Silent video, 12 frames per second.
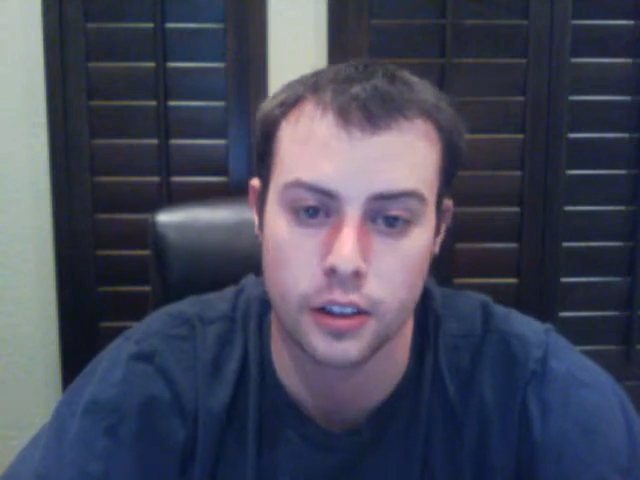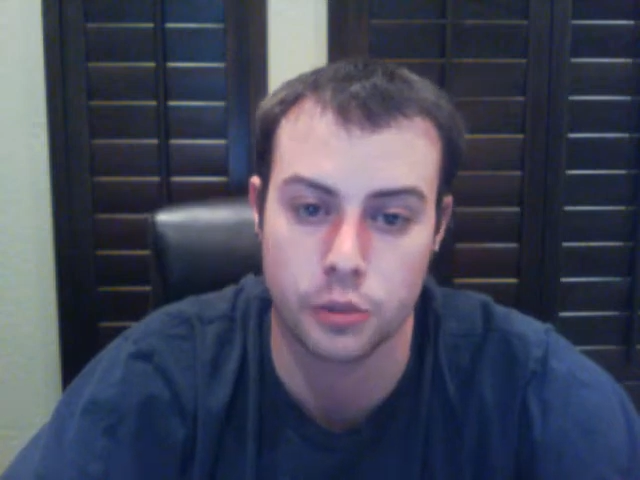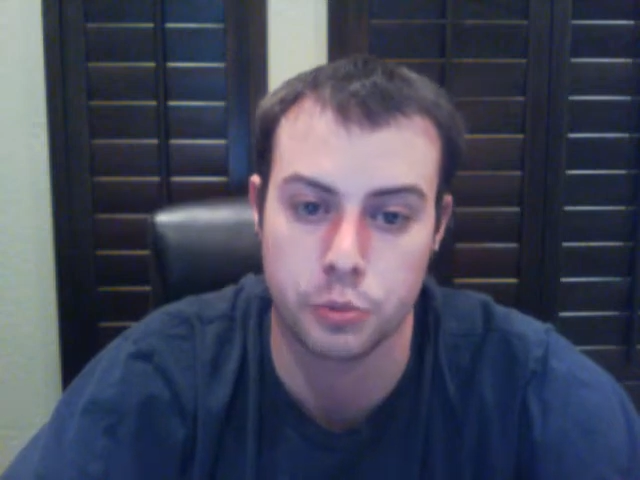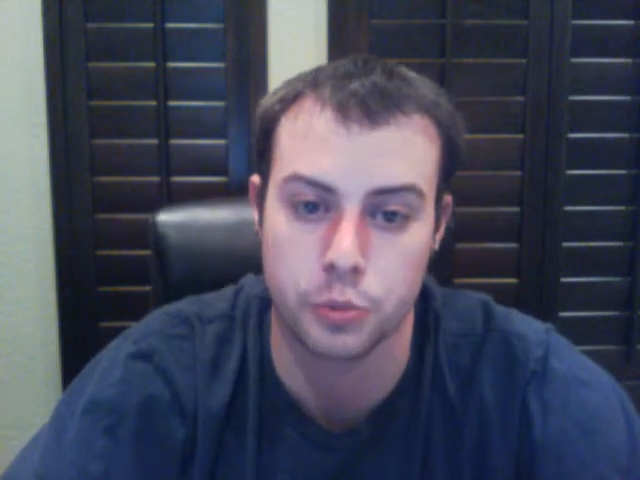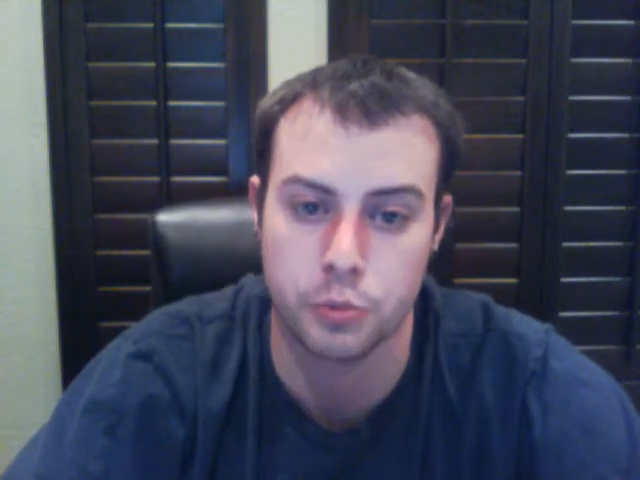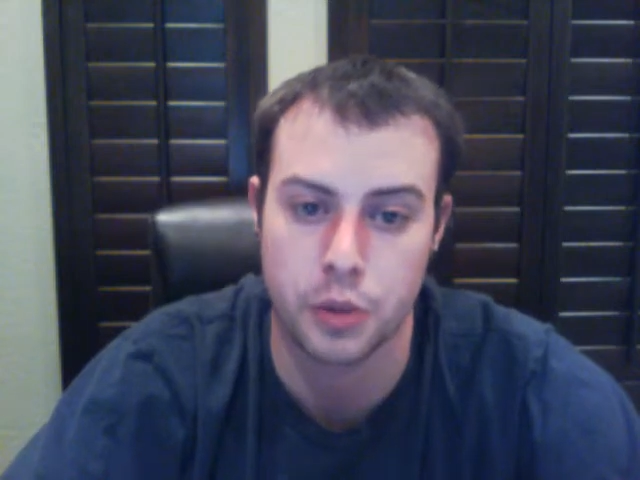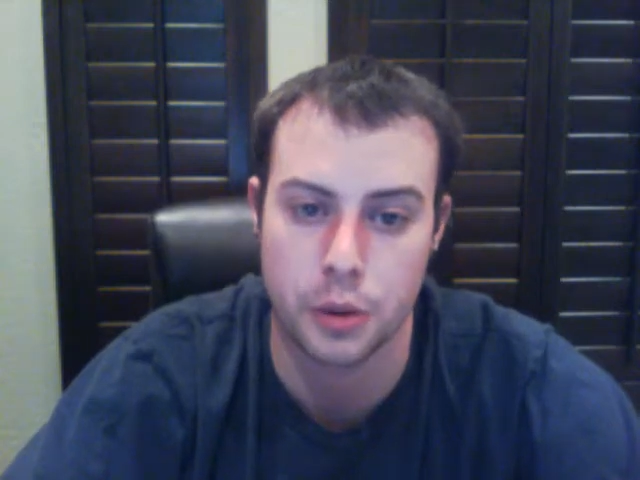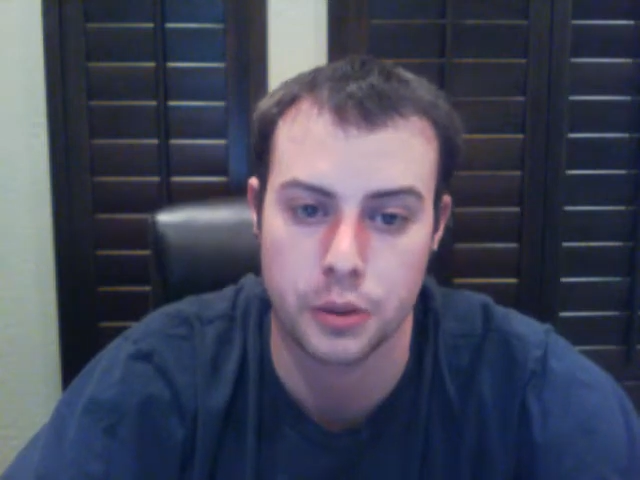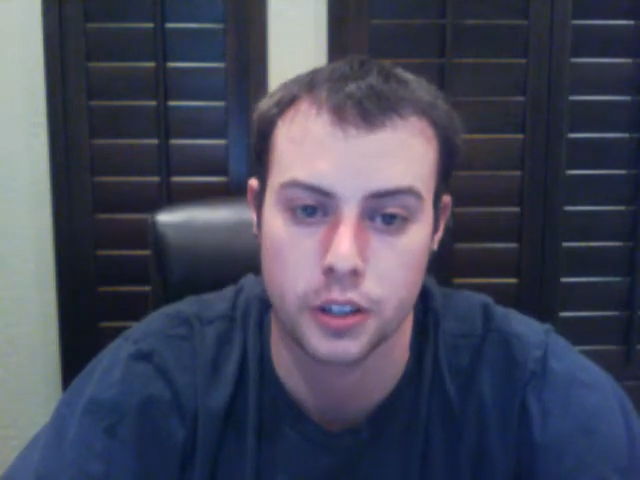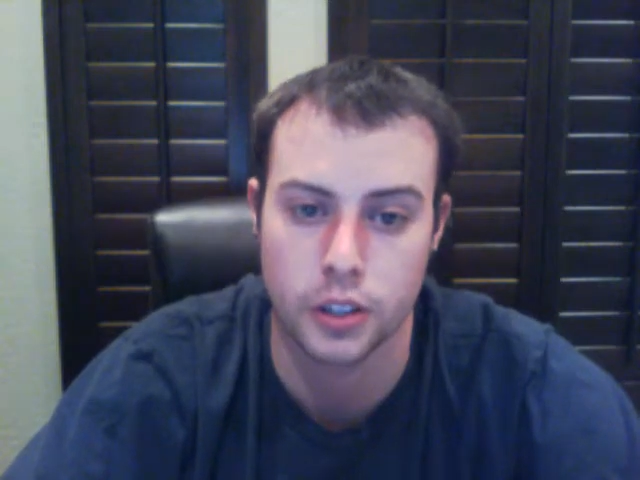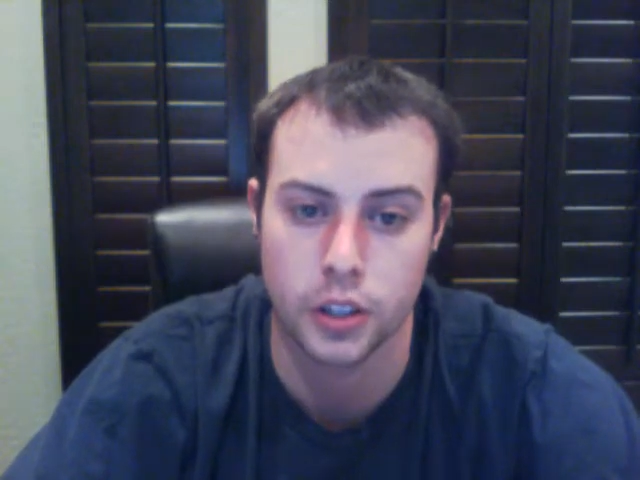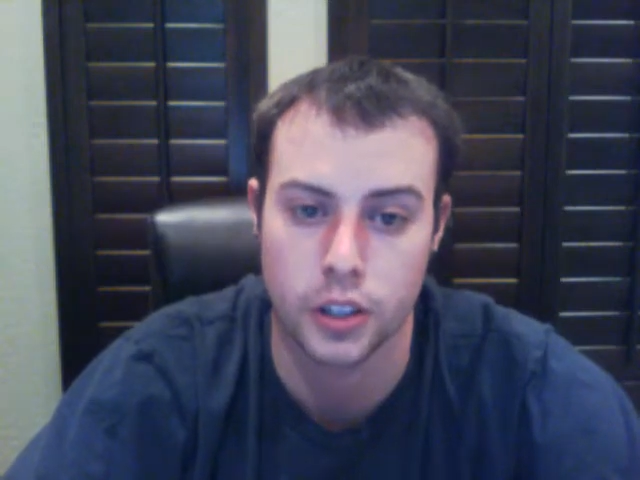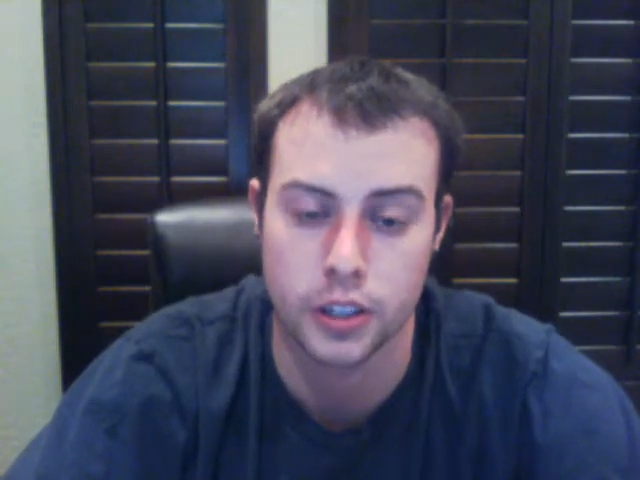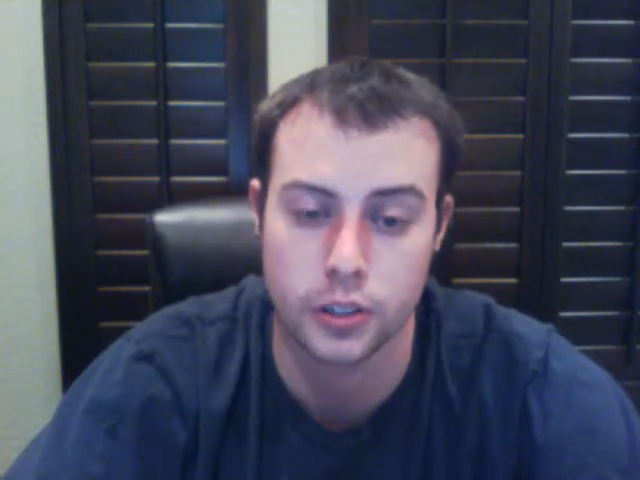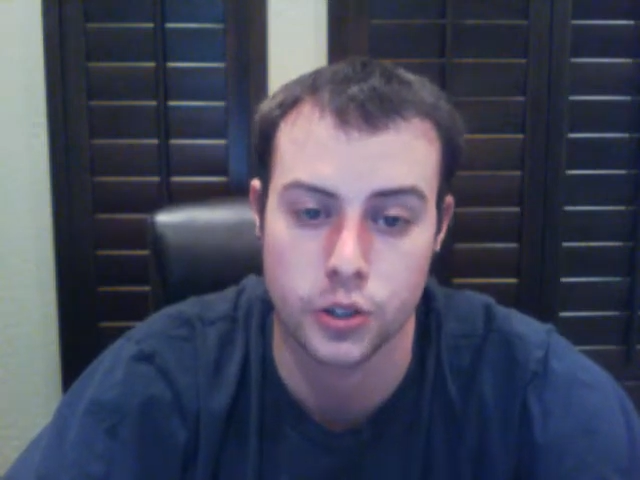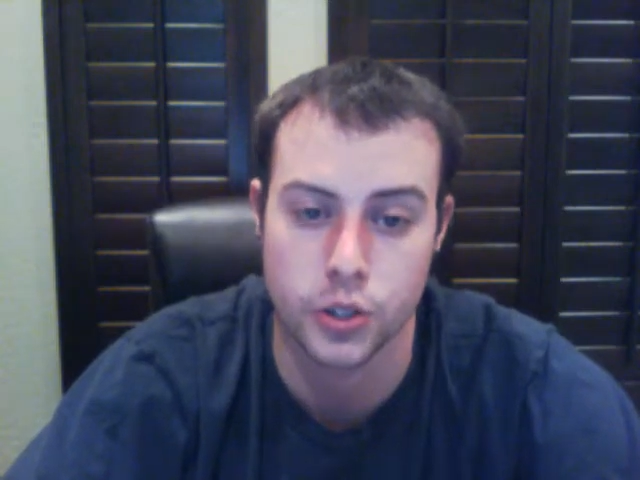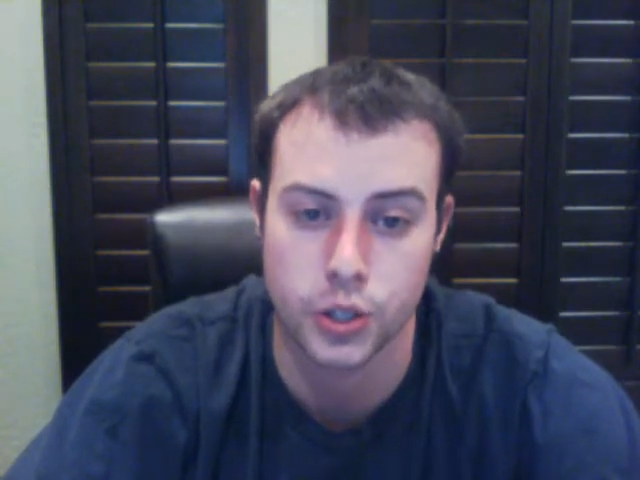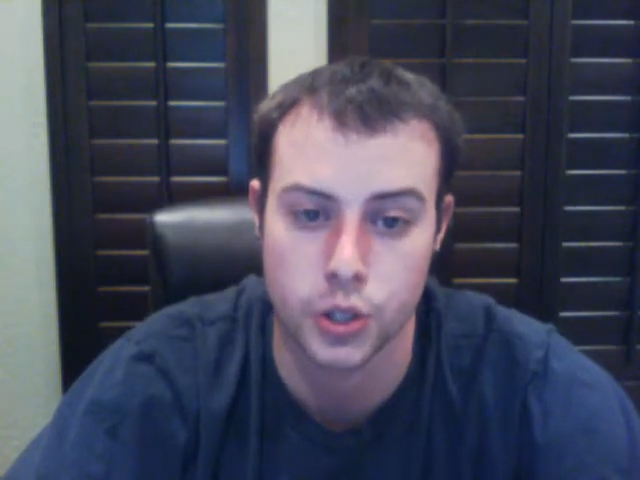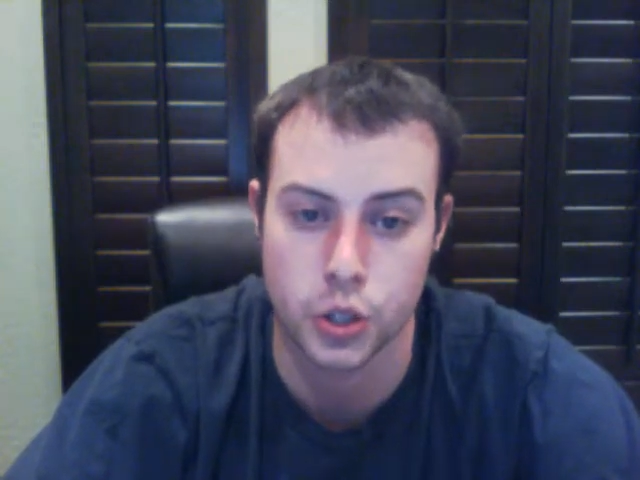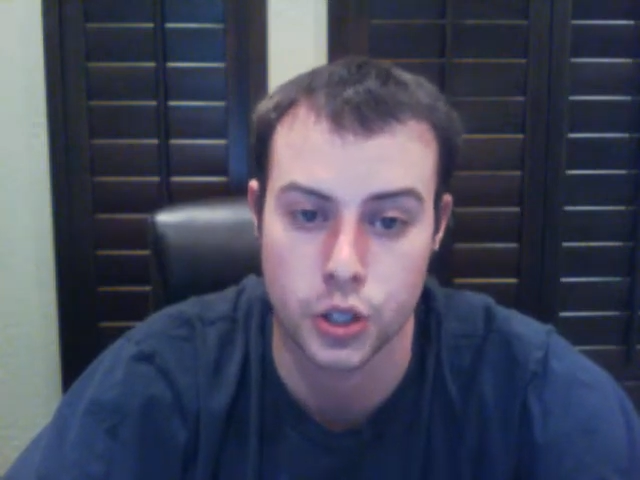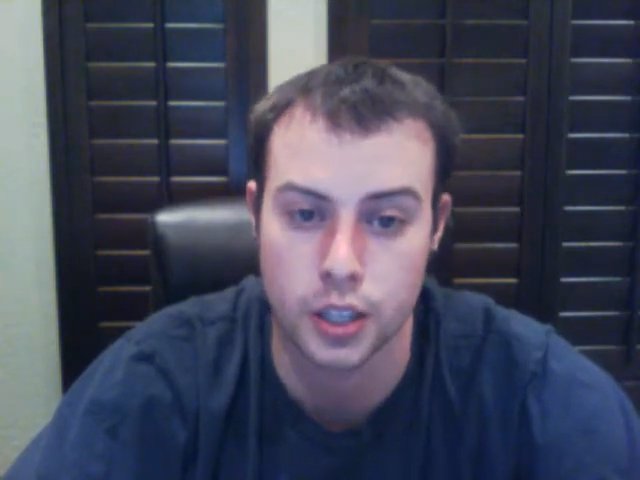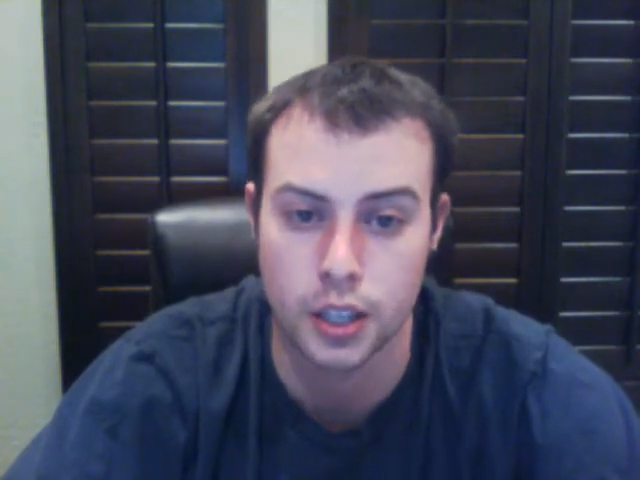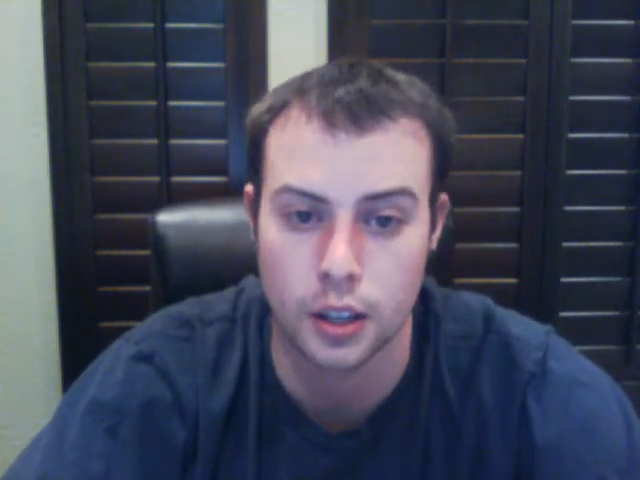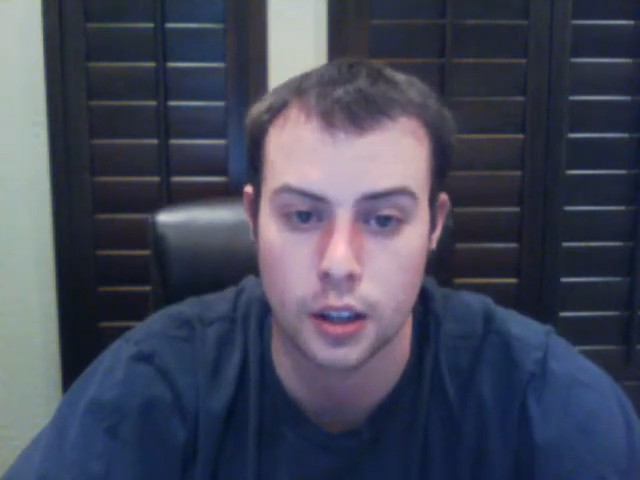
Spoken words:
I'll probably go to the other surgeon.